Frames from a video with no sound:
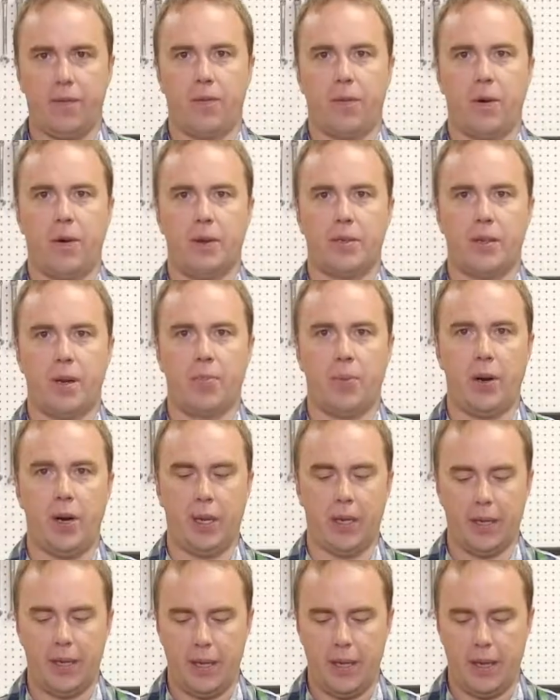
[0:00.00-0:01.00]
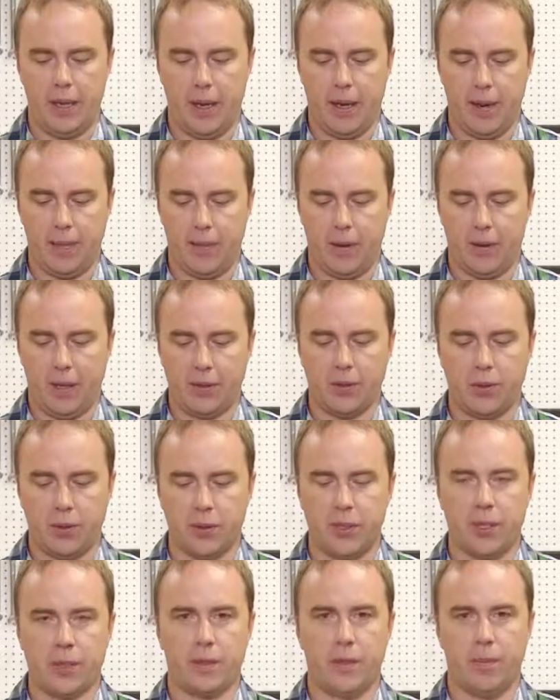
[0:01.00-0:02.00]
for separating the electrical
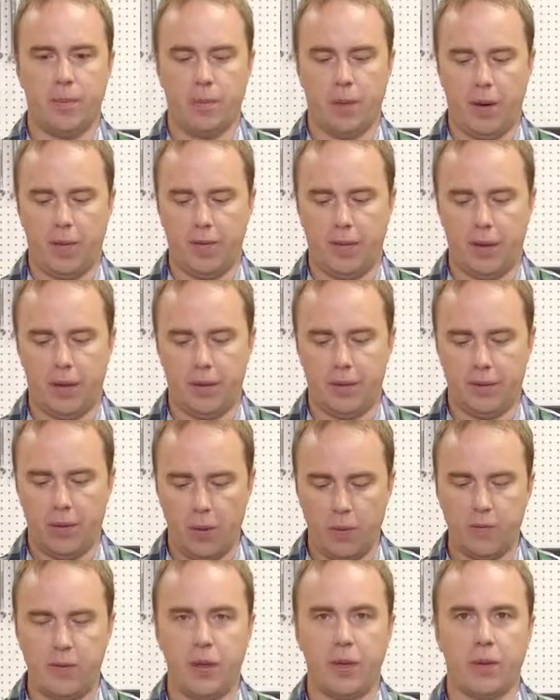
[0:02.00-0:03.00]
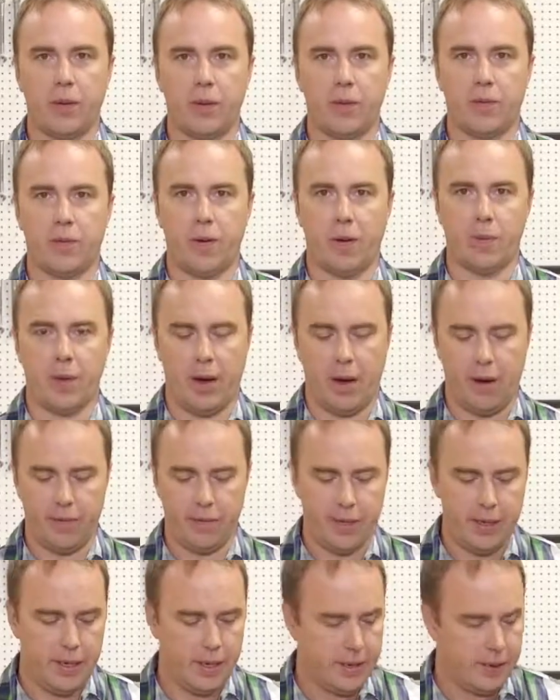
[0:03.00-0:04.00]
system of the towed vehicle from the
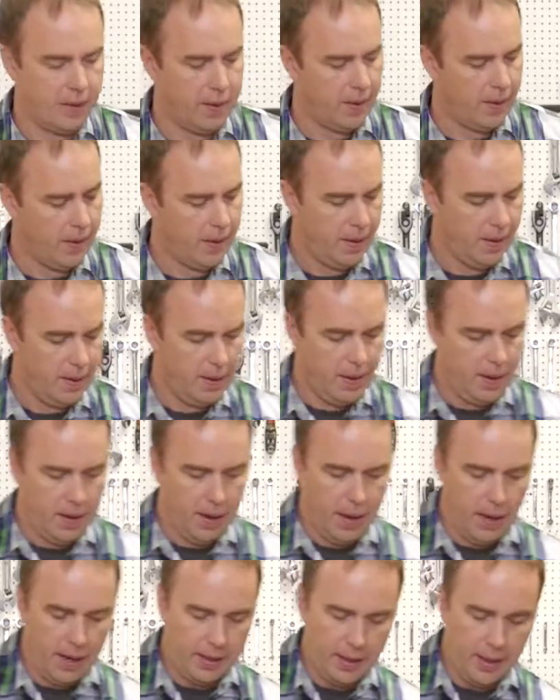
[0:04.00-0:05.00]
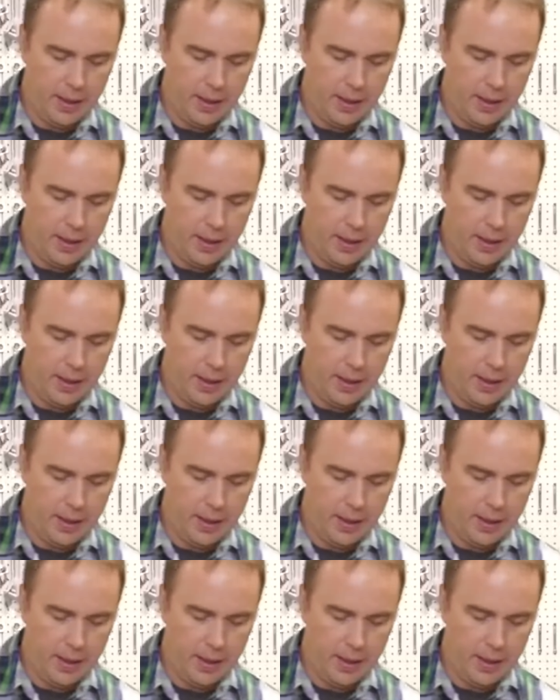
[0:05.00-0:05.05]
RV. And